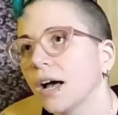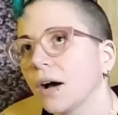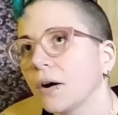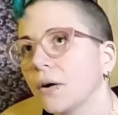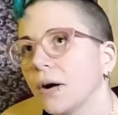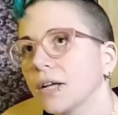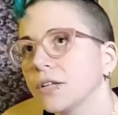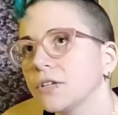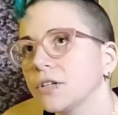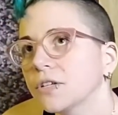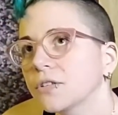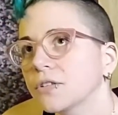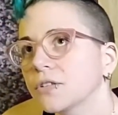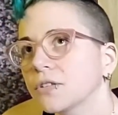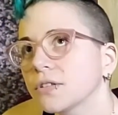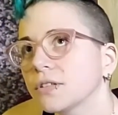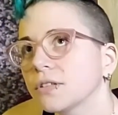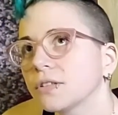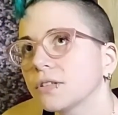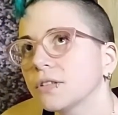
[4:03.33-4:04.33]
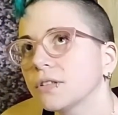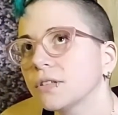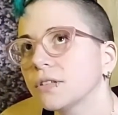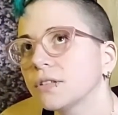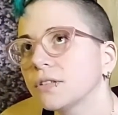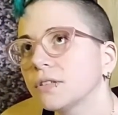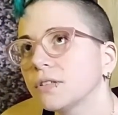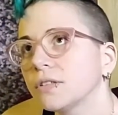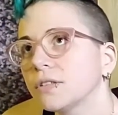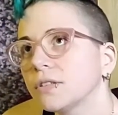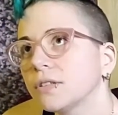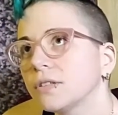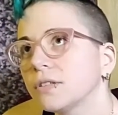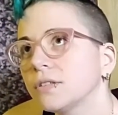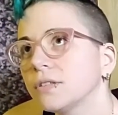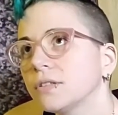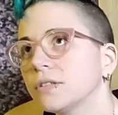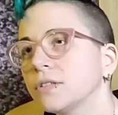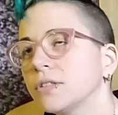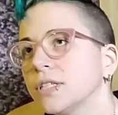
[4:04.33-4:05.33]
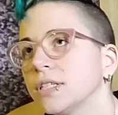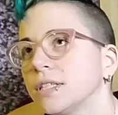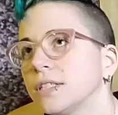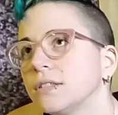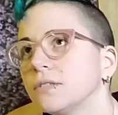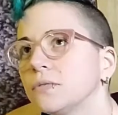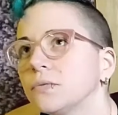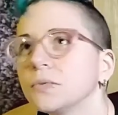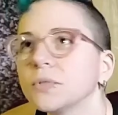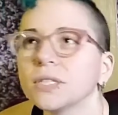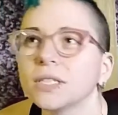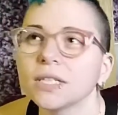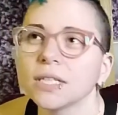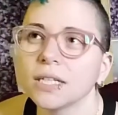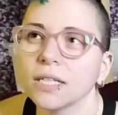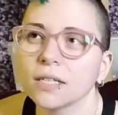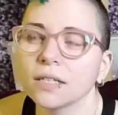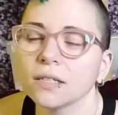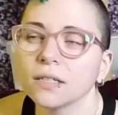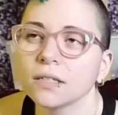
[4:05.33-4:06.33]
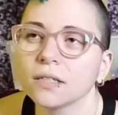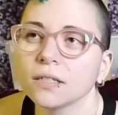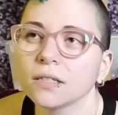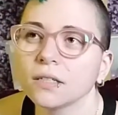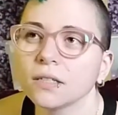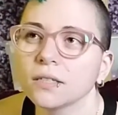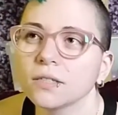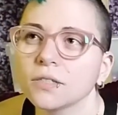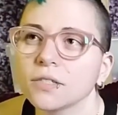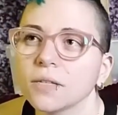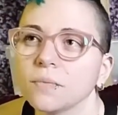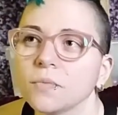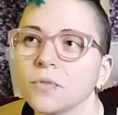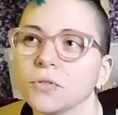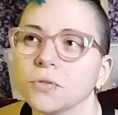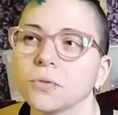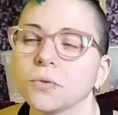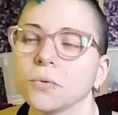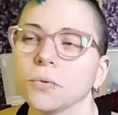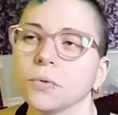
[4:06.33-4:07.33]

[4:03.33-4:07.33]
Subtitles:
I just didn't really seem to